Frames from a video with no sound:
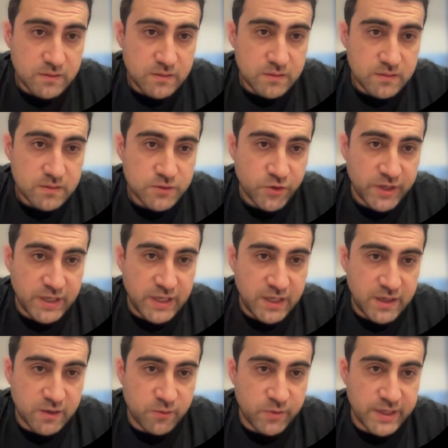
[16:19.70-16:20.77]
So
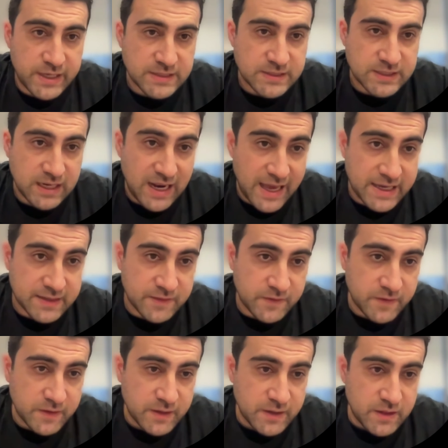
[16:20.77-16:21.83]
here we can select
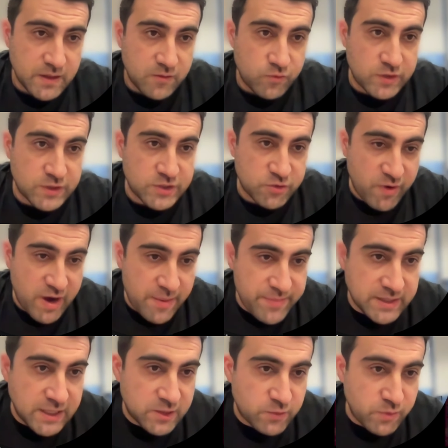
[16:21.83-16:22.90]
the ceramic
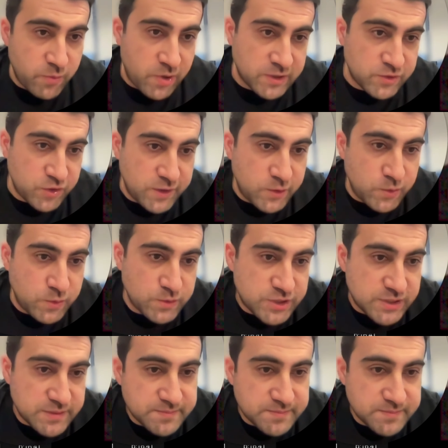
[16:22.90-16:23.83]
that we want to use,